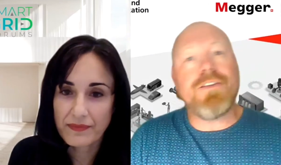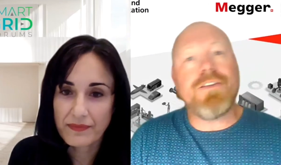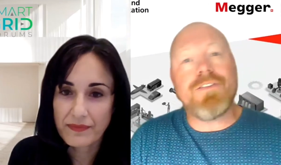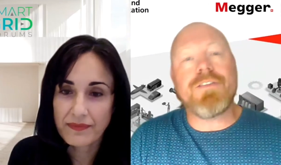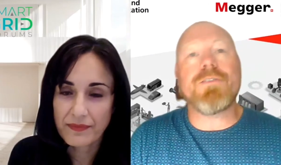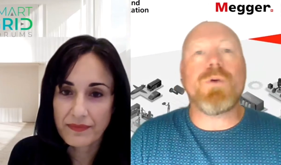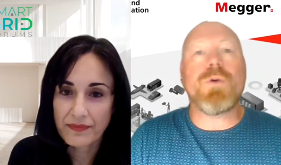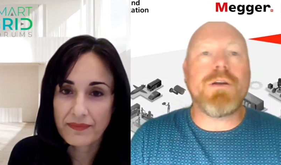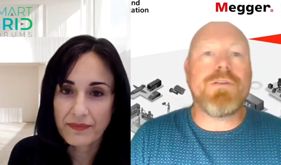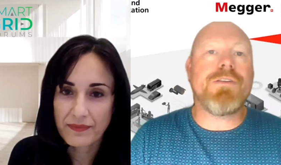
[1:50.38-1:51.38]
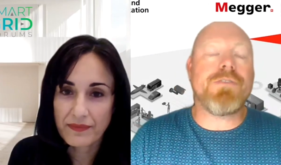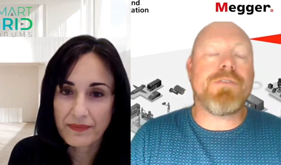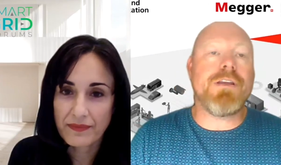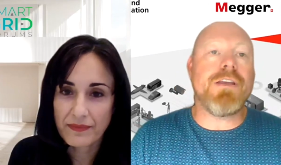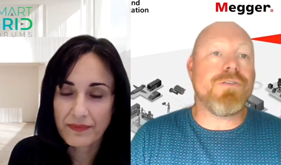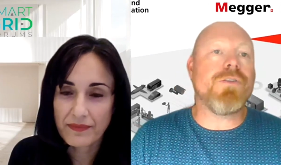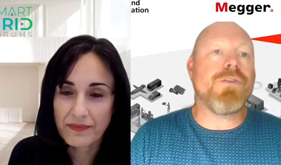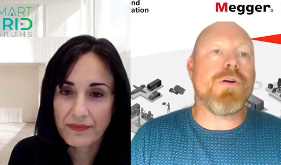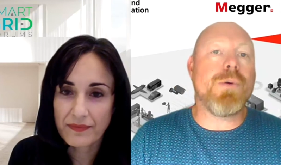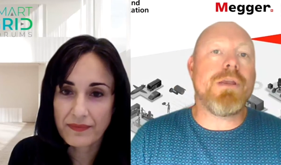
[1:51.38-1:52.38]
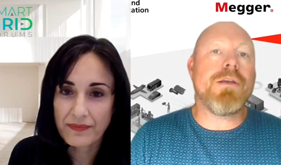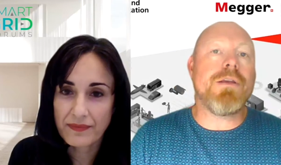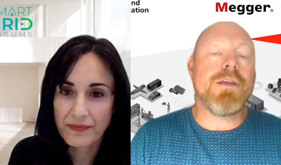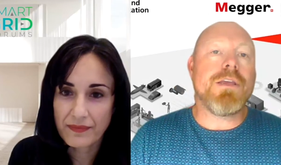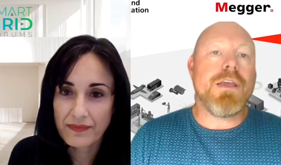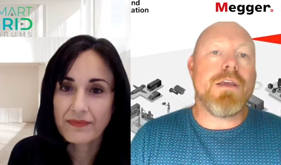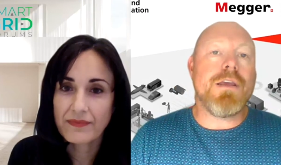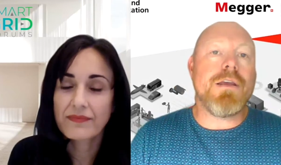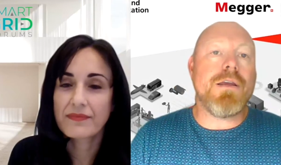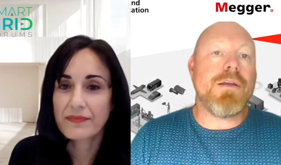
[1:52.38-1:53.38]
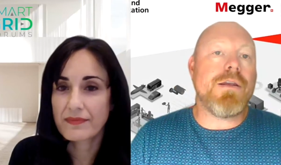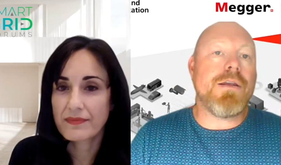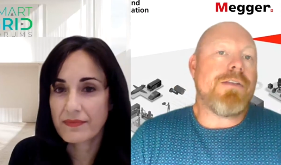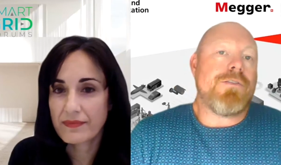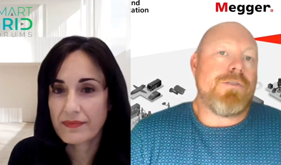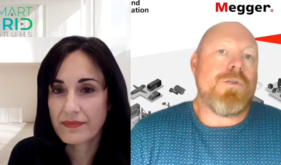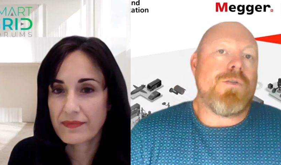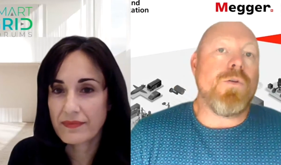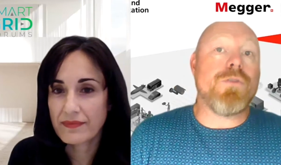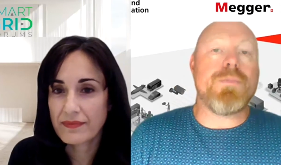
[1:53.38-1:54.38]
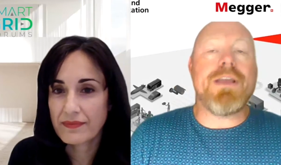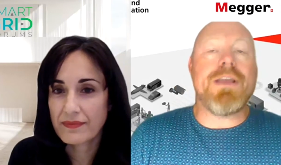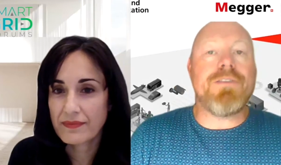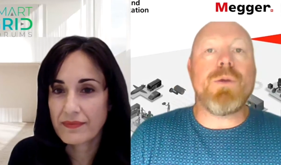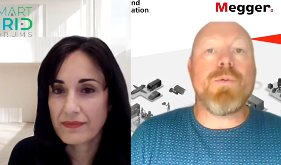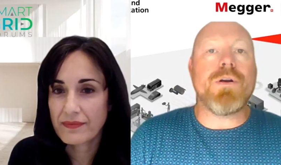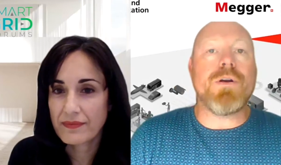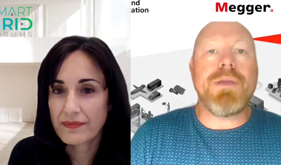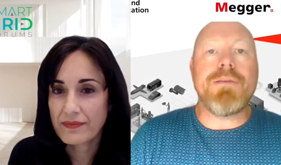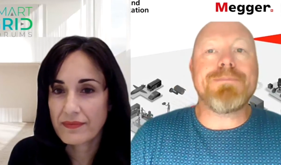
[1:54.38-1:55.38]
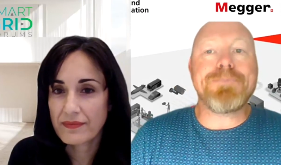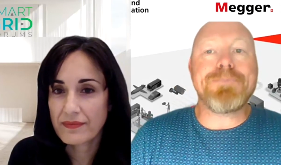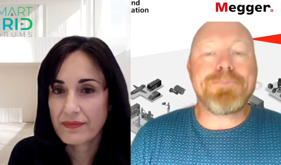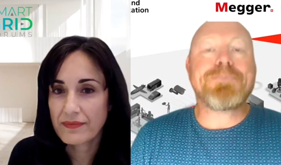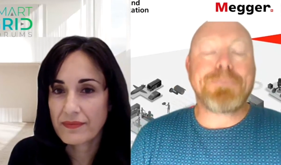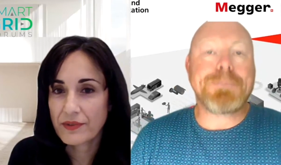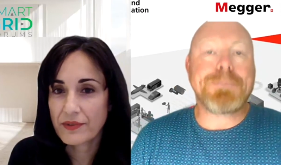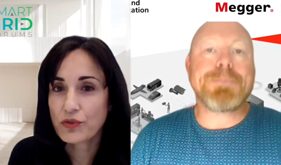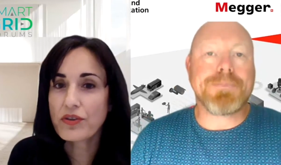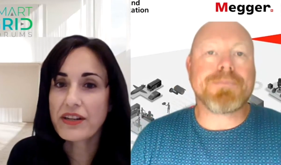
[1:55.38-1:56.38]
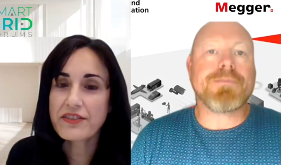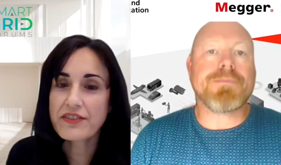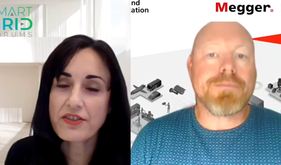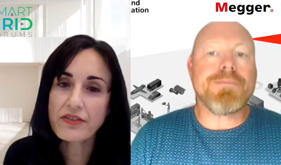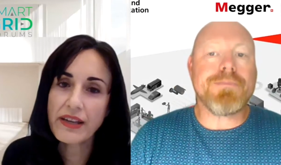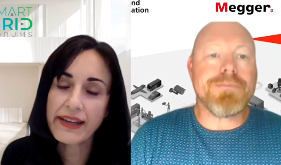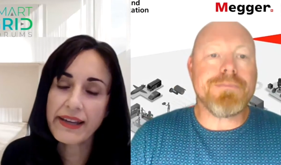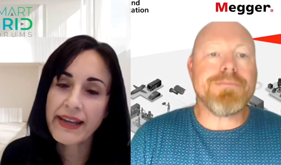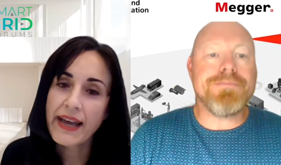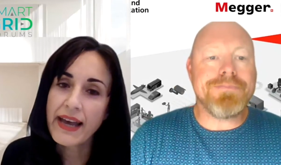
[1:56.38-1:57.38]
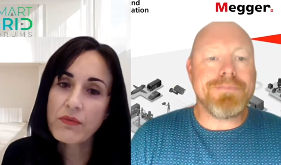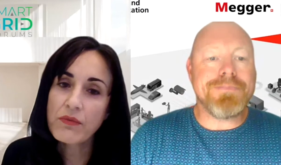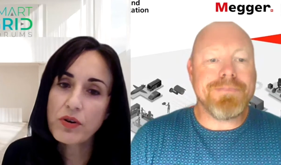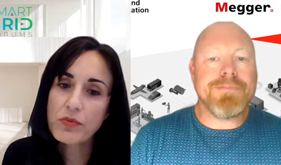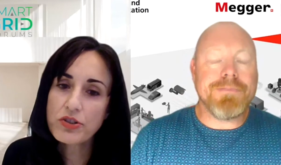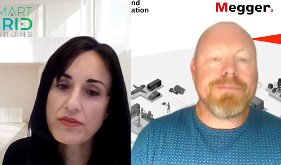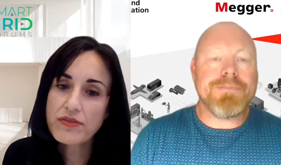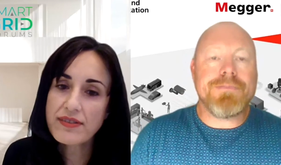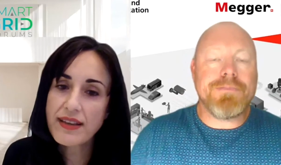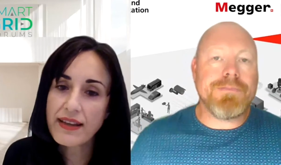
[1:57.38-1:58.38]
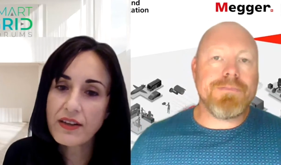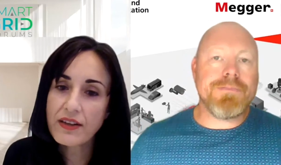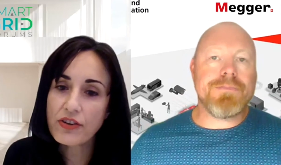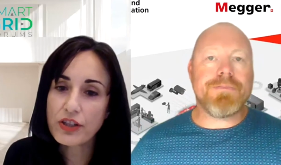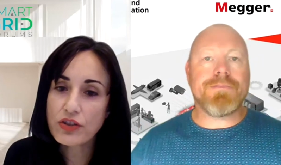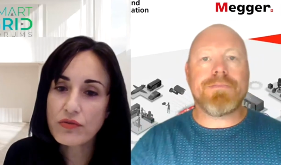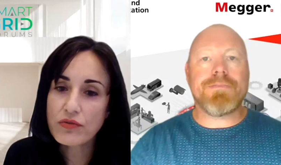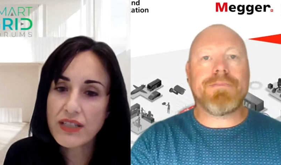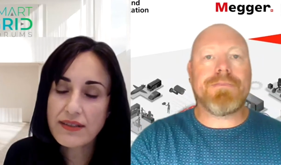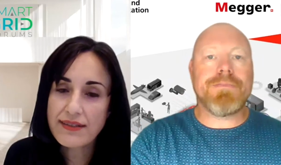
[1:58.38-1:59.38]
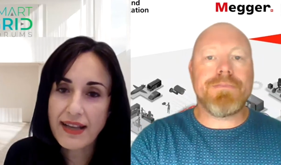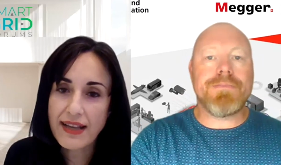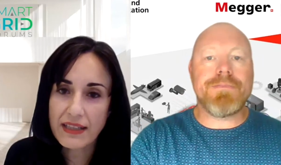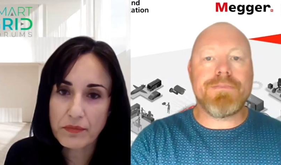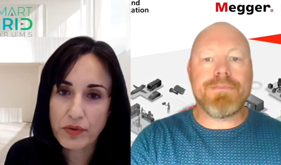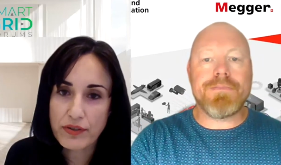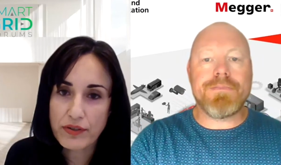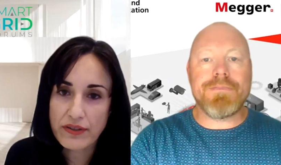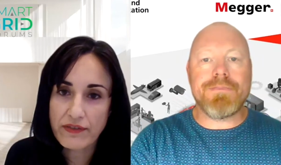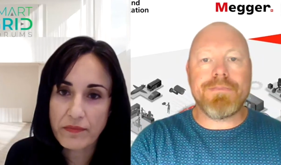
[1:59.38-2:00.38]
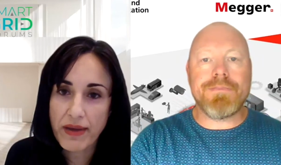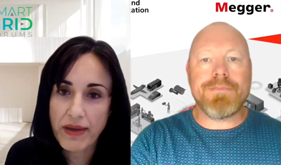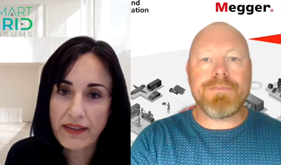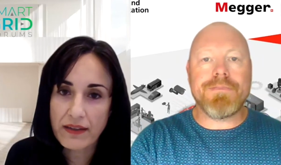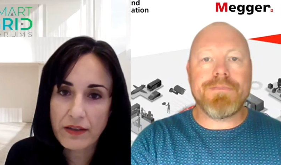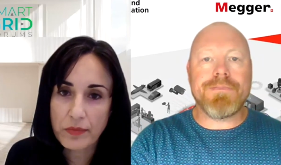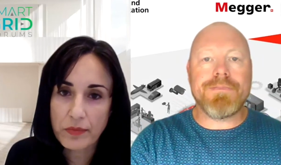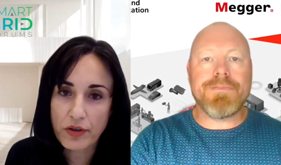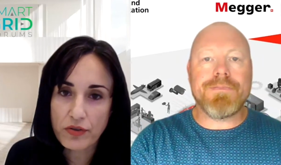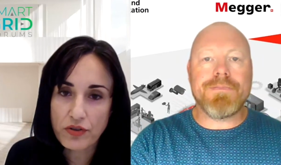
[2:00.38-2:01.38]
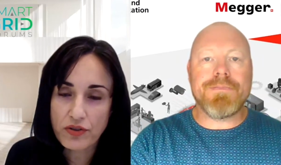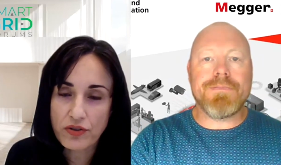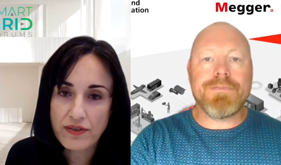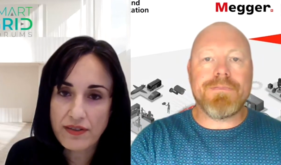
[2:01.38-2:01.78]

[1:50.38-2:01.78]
Speaker 1: ic eight fifty is growing, uh, and that's also a place we want to be.
Speaker 2: Great. Okay. And what would you say are the unique selling points of the Megger approach to